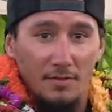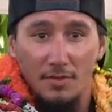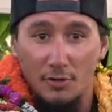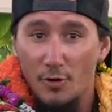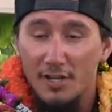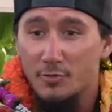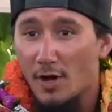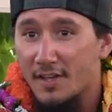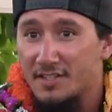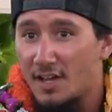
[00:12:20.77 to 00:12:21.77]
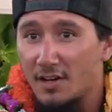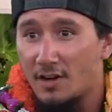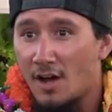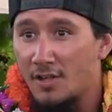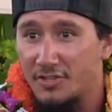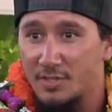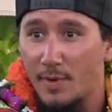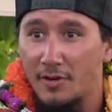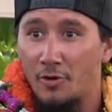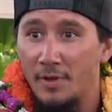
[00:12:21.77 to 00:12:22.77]
The crosswalk is not gone just
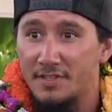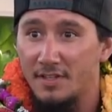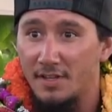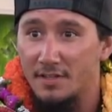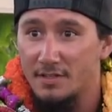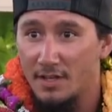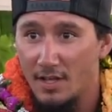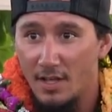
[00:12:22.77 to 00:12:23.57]
by coincidence.